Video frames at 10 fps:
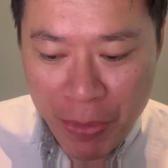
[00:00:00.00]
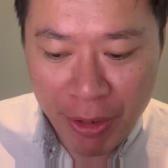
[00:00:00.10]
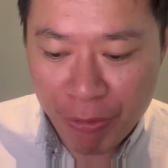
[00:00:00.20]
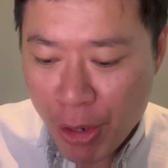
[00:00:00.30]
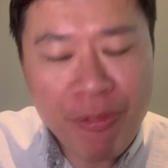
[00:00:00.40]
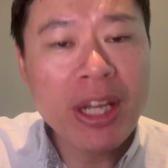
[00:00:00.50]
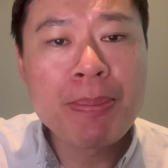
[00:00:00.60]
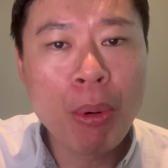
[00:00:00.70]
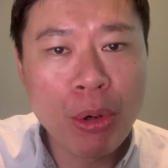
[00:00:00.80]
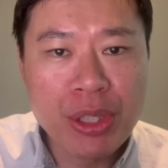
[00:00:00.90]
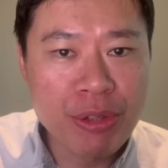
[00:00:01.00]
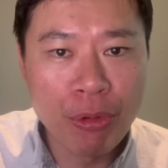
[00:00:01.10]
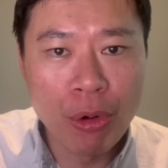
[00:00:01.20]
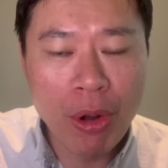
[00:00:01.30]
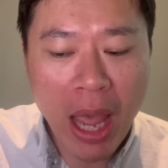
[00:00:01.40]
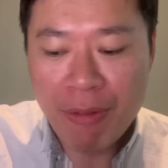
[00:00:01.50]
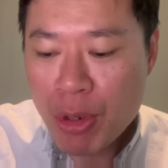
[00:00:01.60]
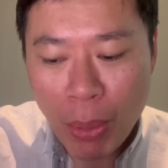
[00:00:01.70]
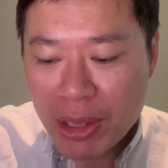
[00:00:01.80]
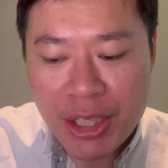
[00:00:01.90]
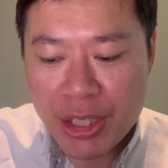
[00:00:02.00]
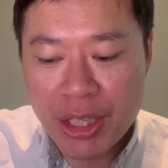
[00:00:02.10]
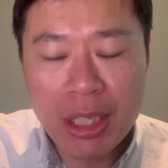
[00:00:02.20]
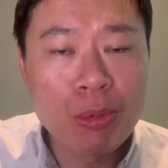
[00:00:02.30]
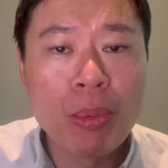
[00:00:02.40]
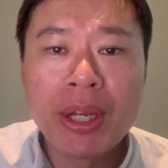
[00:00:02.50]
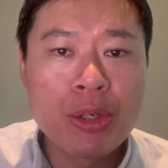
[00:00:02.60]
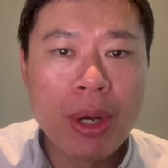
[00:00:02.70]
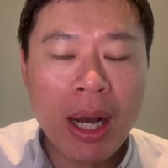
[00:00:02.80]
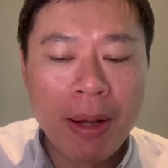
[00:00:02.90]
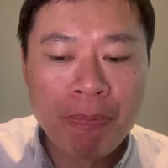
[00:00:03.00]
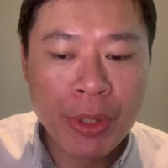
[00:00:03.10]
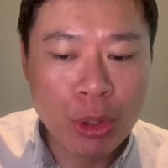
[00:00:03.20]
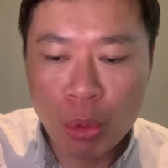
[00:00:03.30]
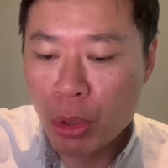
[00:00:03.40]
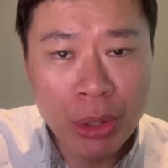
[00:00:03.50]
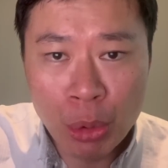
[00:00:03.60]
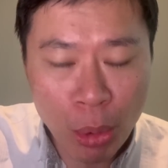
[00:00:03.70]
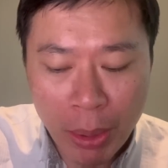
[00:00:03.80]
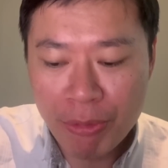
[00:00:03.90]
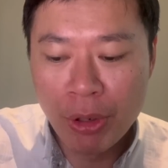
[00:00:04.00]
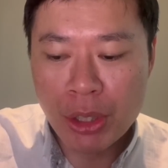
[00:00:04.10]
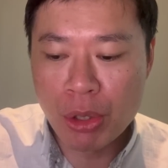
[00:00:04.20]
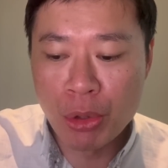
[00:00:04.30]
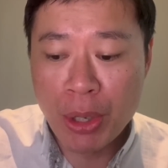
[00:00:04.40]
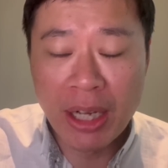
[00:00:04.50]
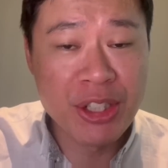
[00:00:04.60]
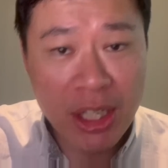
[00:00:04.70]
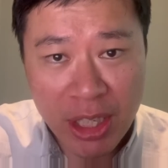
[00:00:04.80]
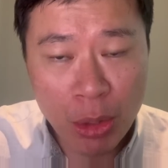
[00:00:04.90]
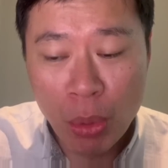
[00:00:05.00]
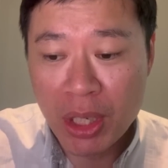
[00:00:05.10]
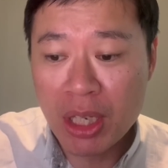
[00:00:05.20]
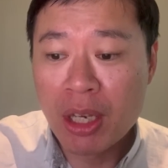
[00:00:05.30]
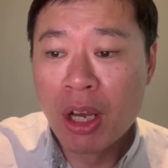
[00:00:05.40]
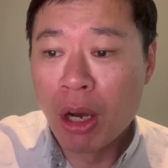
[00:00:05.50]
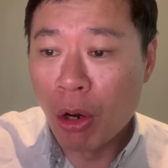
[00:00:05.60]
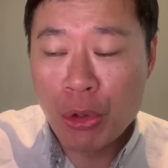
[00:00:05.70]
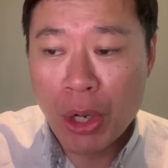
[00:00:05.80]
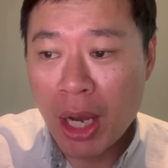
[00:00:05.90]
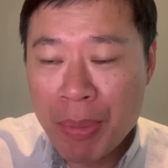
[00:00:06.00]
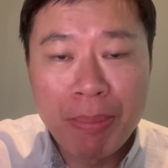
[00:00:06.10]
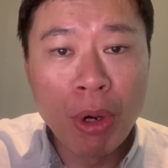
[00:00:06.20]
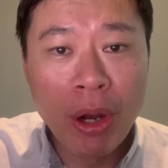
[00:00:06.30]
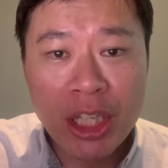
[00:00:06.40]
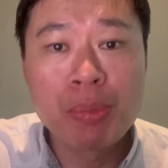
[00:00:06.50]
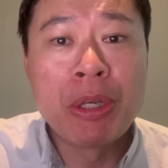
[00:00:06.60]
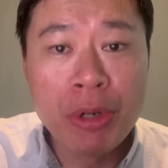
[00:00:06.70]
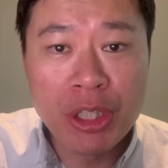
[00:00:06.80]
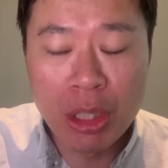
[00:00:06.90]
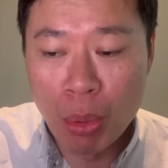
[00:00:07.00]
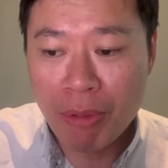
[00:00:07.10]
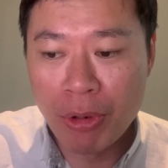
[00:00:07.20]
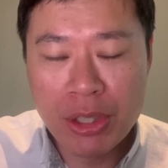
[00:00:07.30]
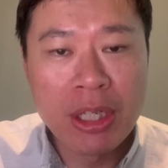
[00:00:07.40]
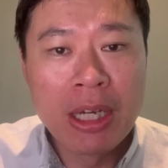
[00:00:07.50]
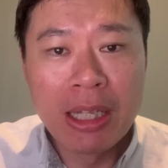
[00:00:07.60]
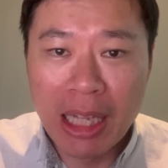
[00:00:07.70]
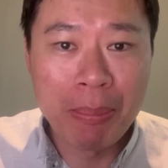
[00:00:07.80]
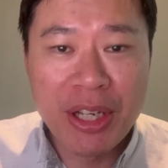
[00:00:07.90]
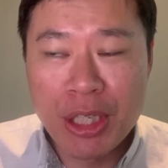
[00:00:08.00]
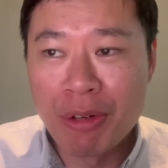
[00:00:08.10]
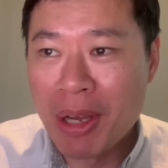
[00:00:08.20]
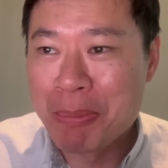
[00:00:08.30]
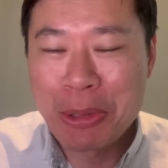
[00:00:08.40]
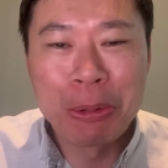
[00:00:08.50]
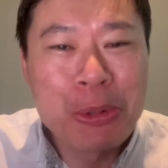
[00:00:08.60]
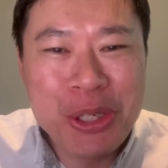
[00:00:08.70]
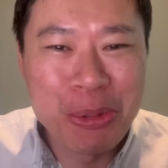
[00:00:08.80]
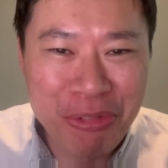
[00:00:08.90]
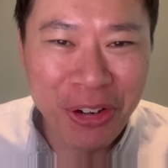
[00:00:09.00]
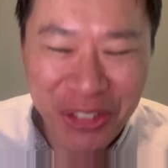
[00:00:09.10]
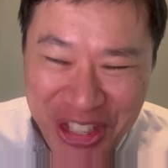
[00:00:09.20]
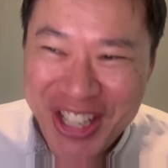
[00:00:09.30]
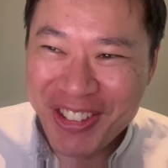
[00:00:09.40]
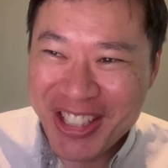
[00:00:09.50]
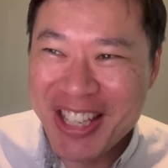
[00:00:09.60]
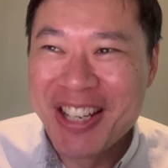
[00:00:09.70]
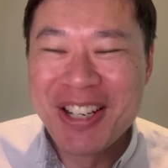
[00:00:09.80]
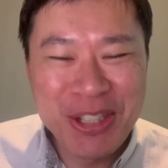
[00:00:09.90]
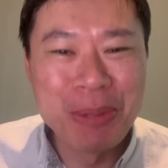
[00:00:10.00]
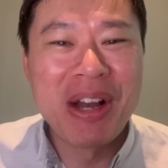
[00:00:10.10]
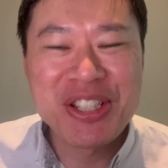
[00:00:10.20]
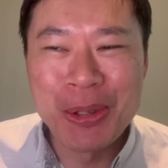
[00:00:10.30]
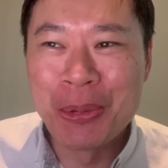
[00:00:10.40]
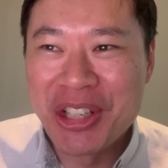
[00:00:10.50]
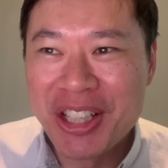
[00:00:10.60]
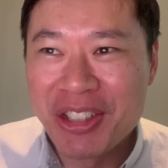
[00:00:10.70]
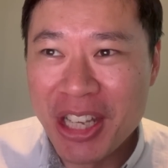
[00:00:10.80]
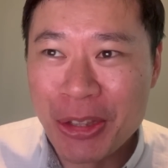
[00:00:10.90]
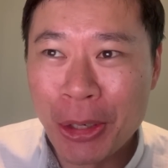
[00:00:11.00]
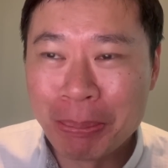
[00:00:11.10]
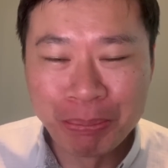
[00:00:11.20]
very valid points for everyone listening in, whether you are going into the workforce or you are just started working or you are a bit more experienced in the workforce like myself. I'm closer to 40 already, so much older than Dawn.